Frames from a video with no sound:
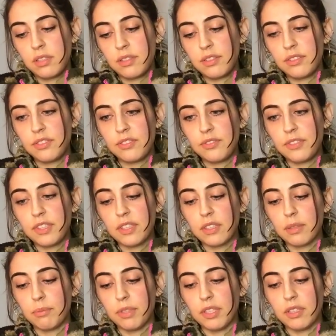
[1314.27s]
This is feeling
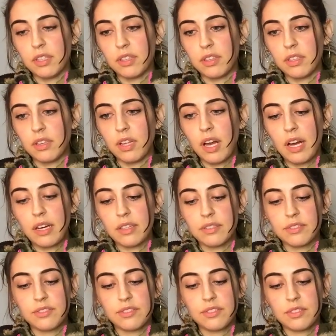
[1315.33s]
a bit like the
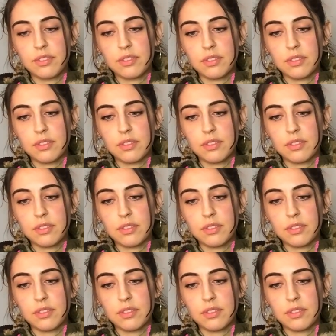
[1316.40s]
last